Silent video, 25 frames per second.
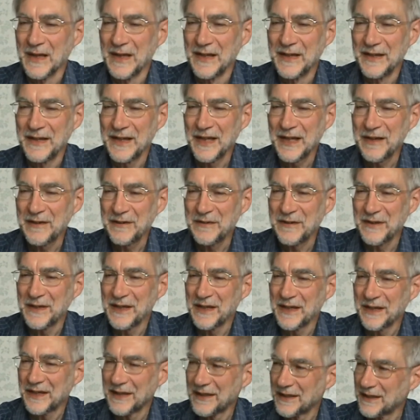Now,
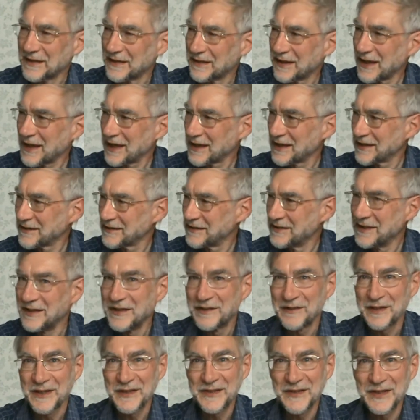that has an
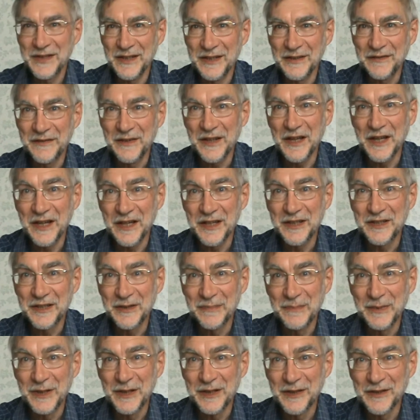interesting effect
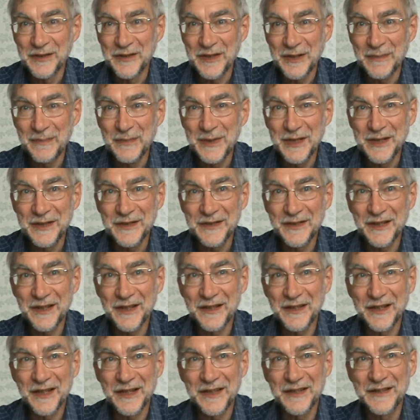because it means
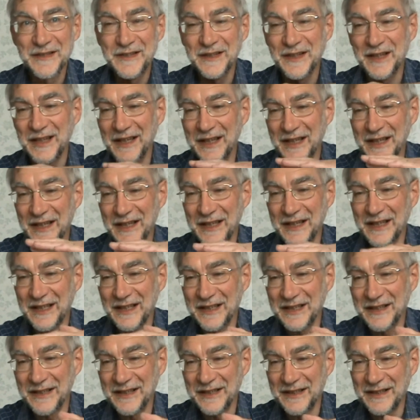that there's
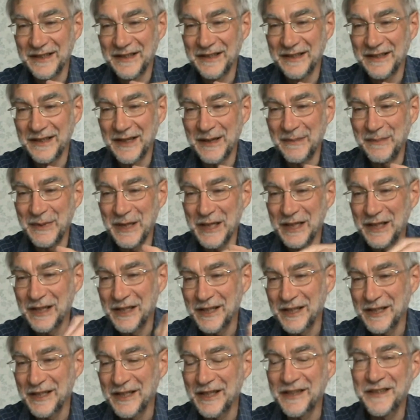a bit
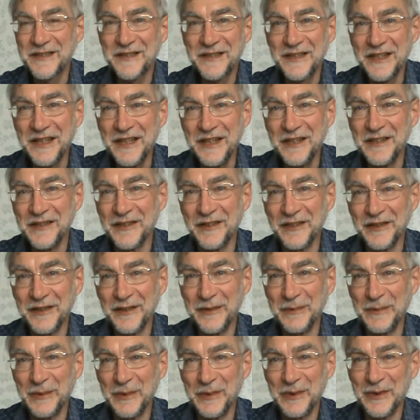like a skin on
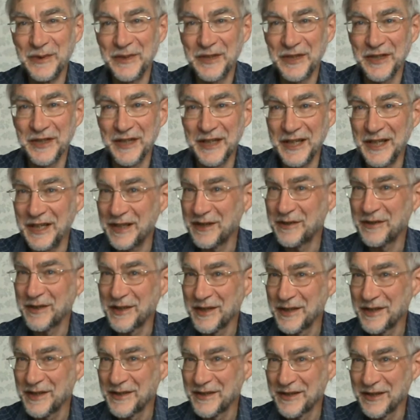the water. It
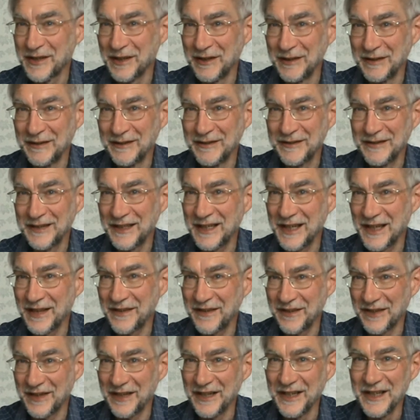tries to hold
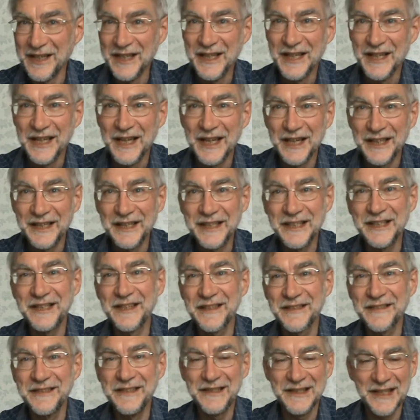together and it
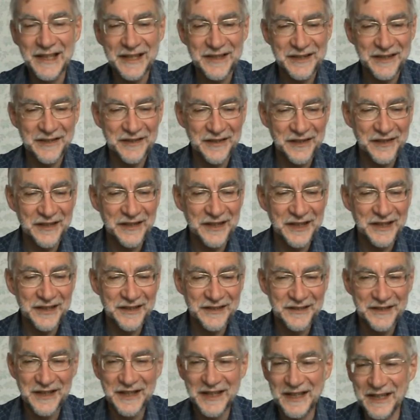doesn't let other
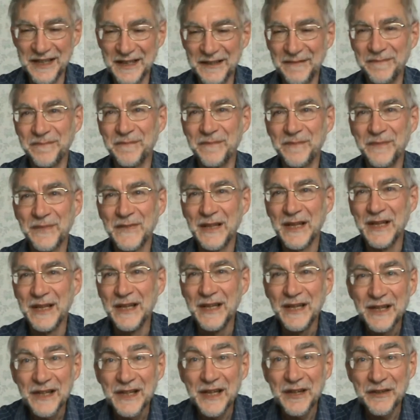things in.
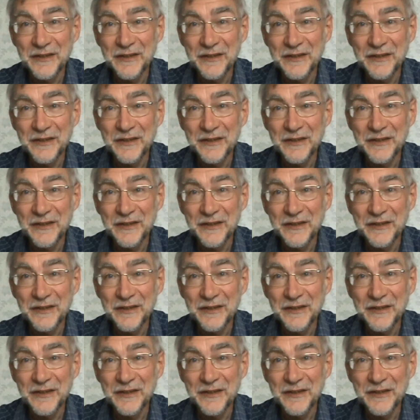Now,